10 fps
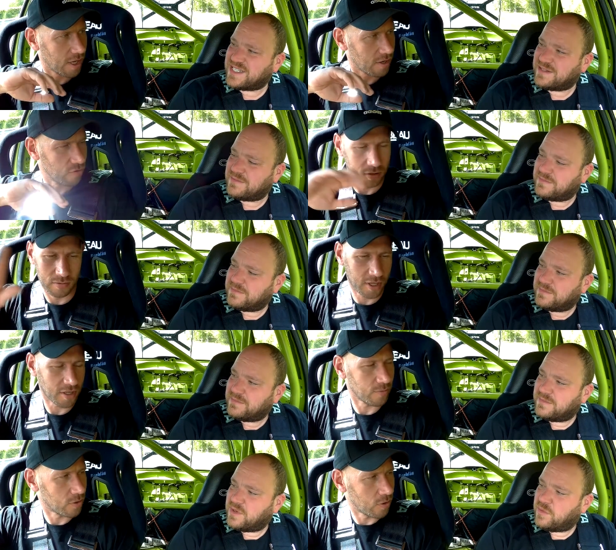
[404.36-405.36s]
Speaker 1: gear run, I
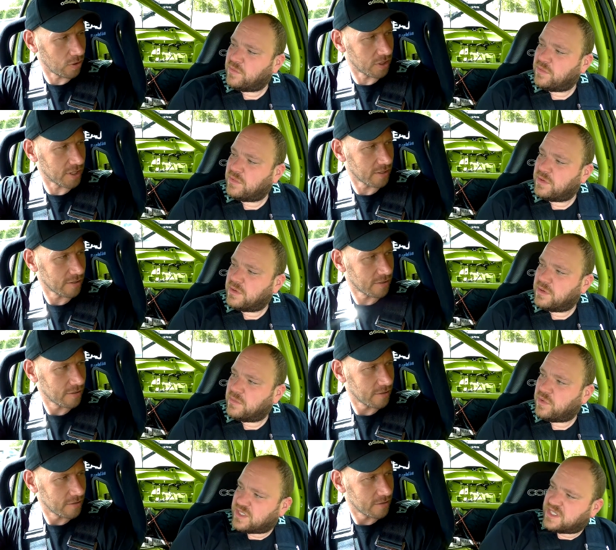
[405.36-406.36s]
think we'll call the day.
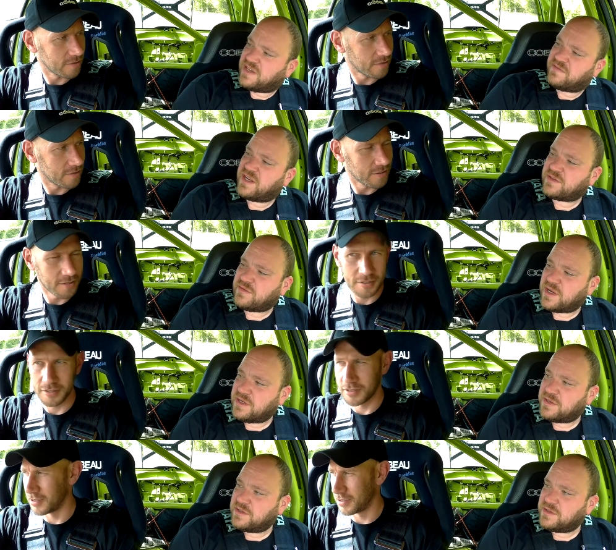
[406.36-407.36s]
What, see if Nick's right?